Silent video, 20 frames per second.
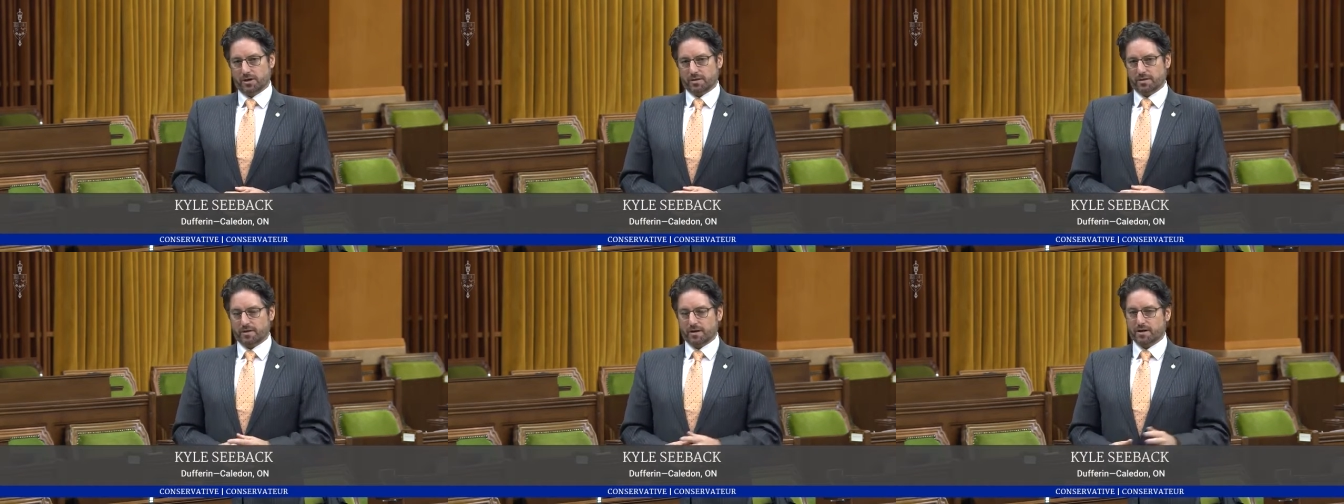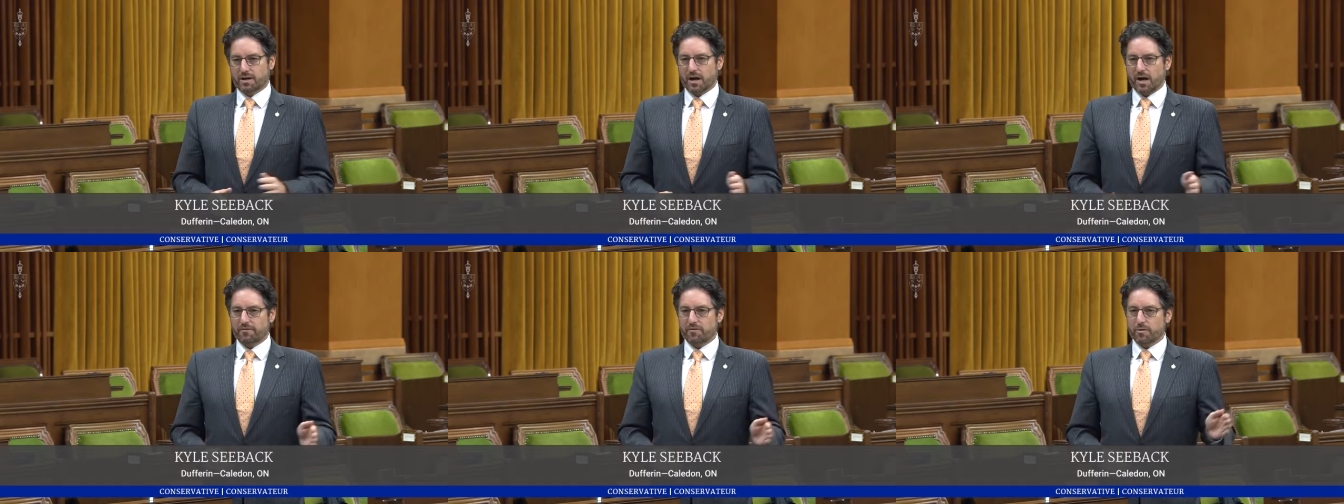The
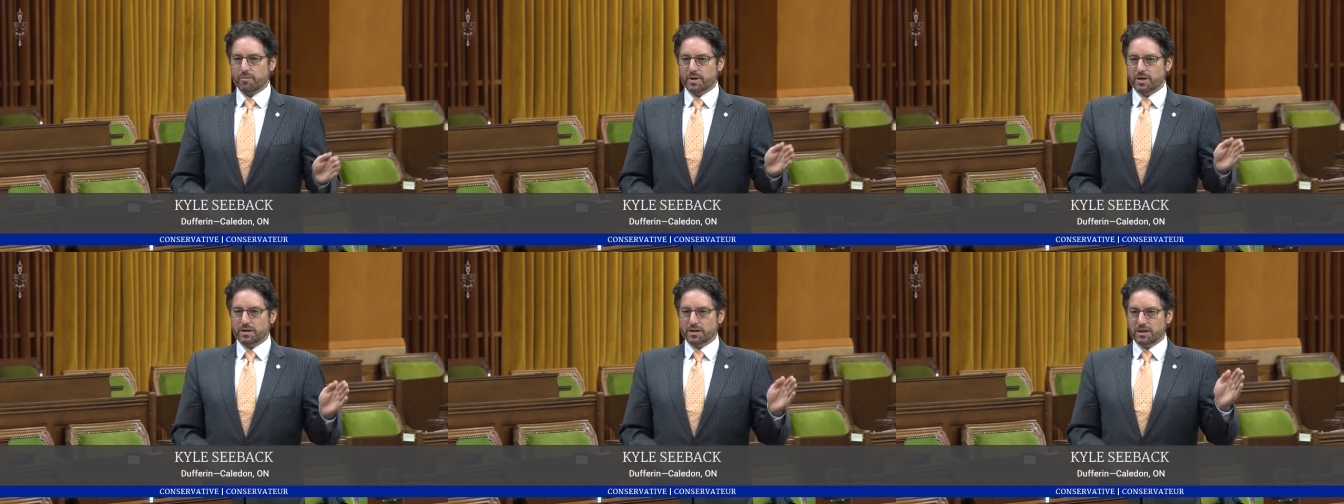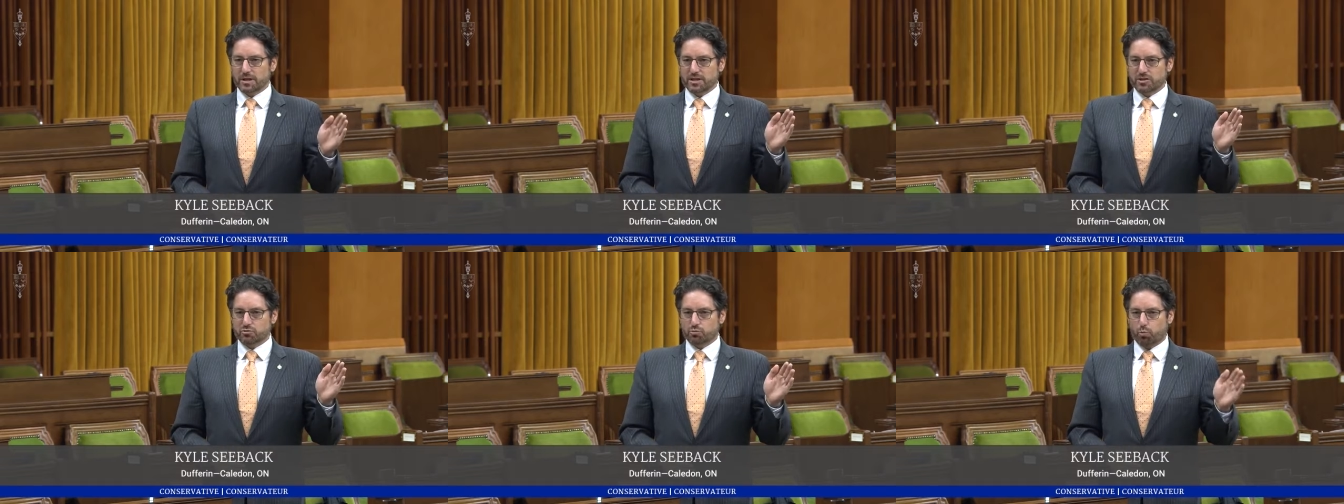government
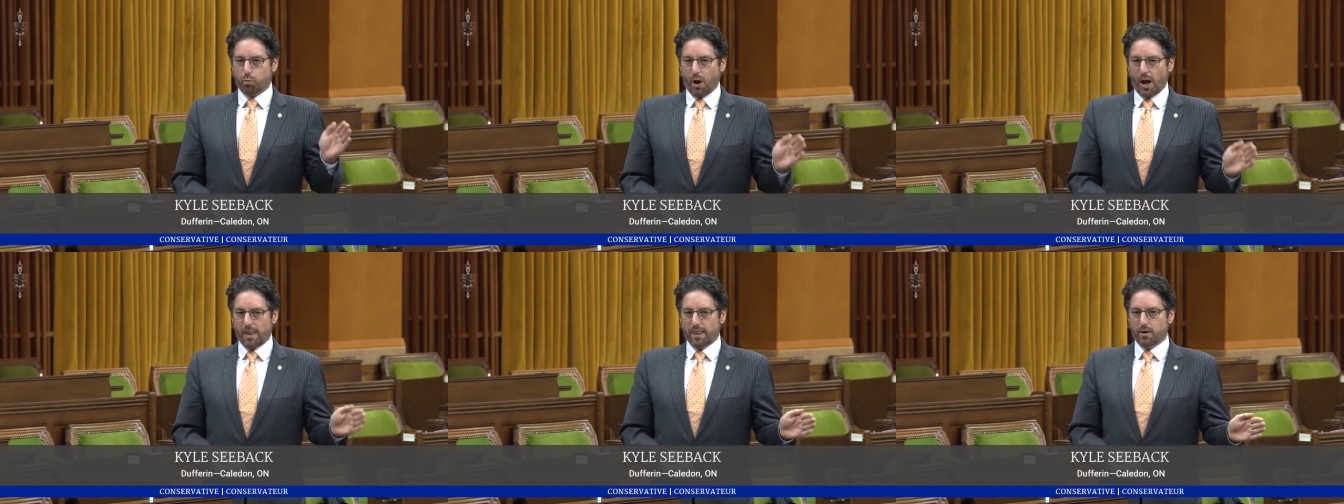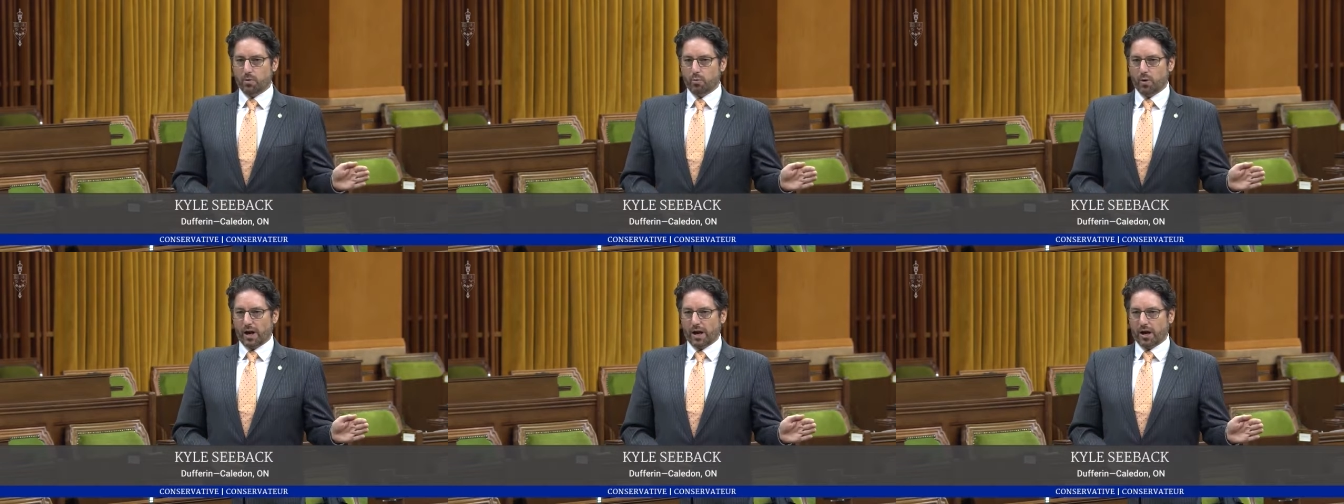is well
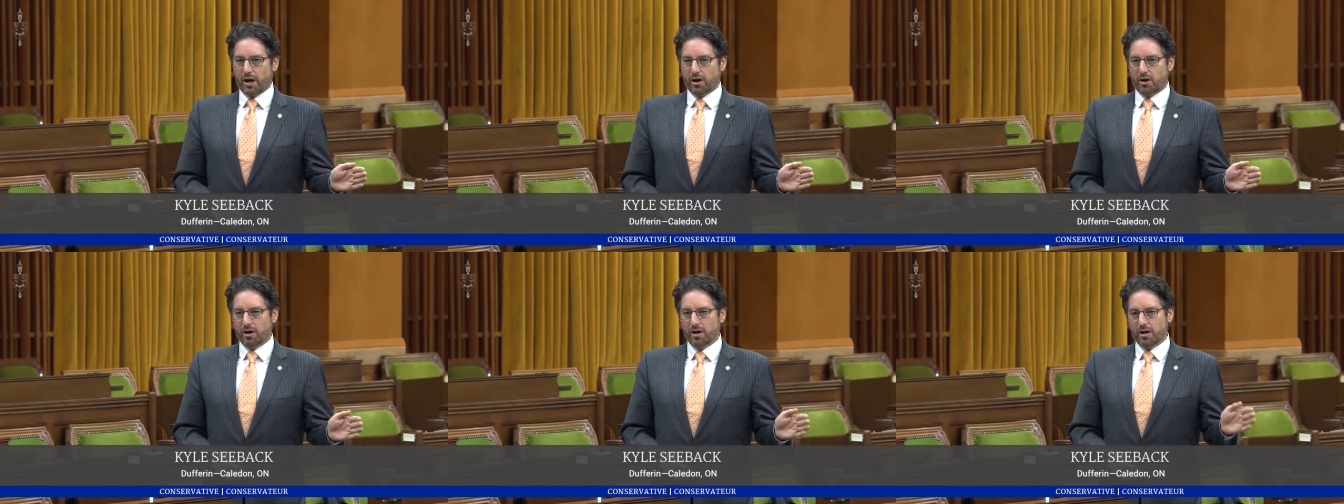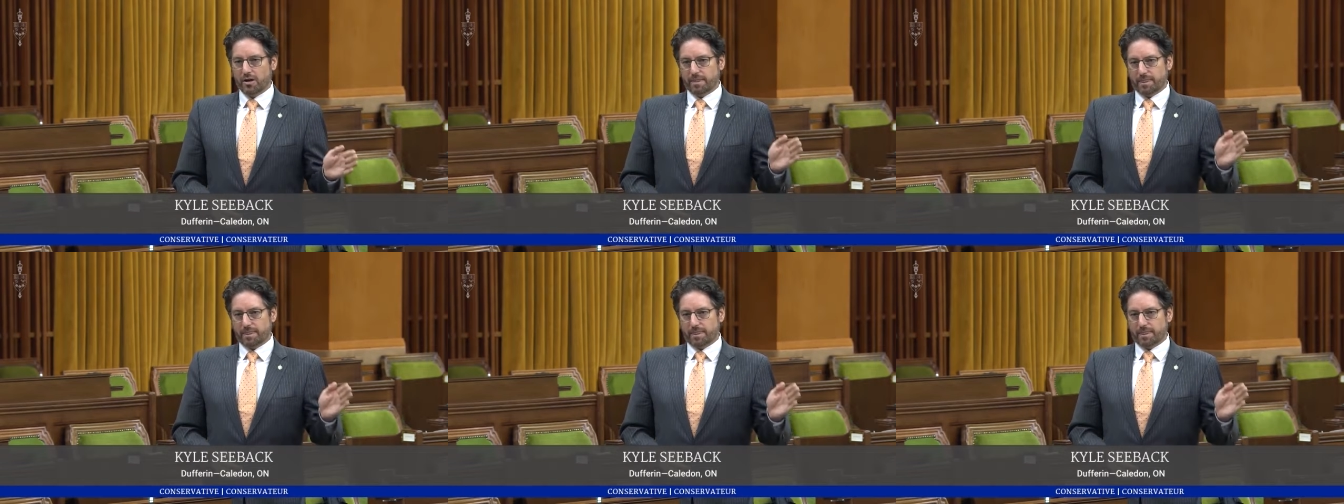aware